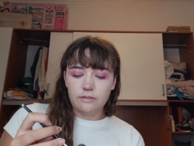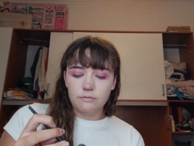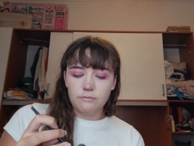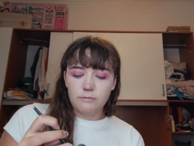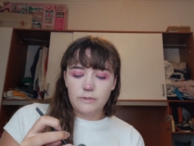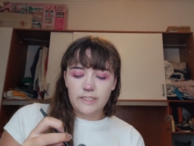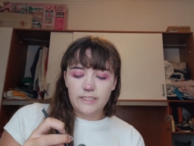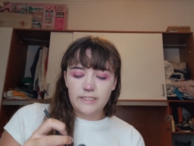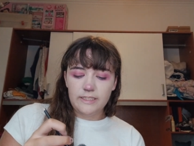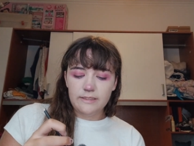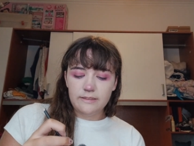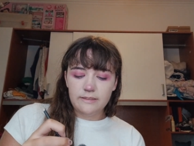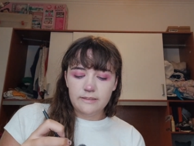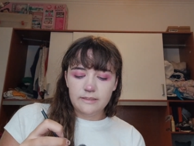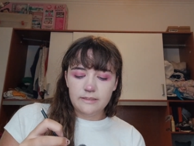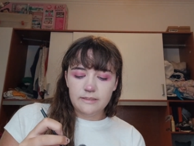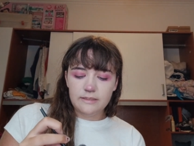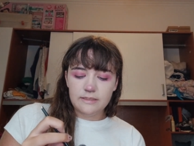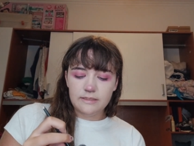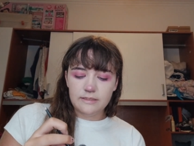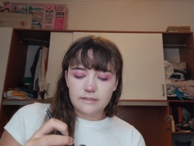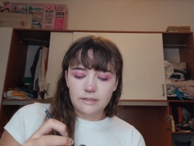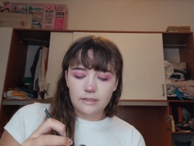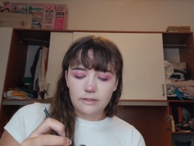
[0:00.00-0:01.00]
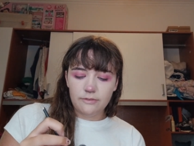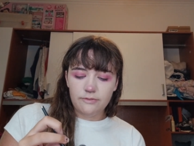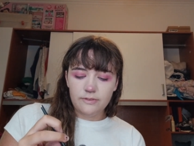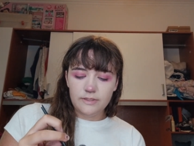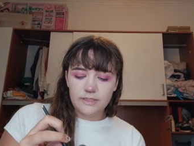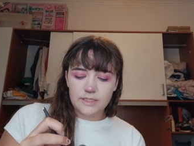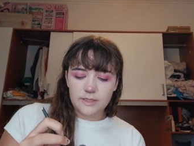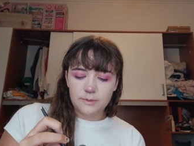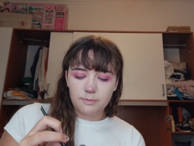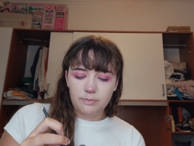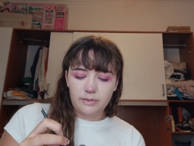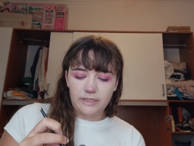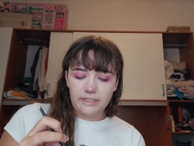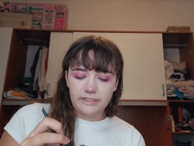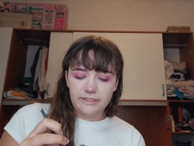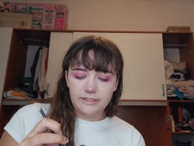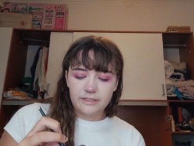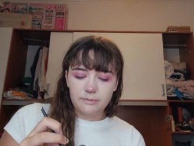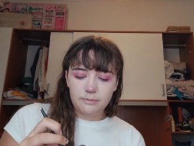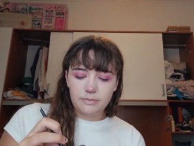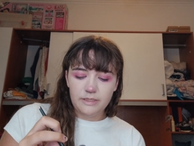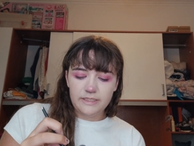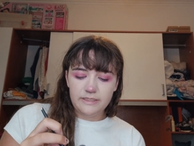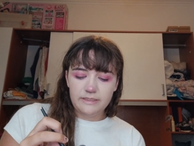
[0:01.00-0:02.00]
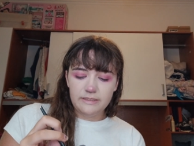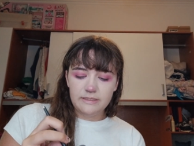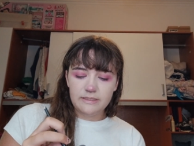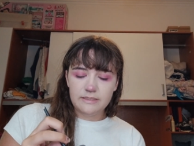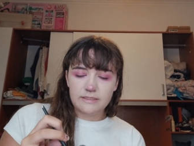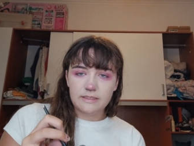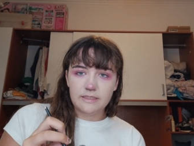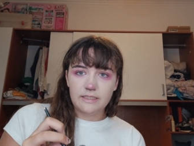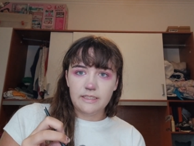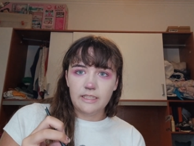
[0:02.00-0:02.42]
when I did stuff inspired by this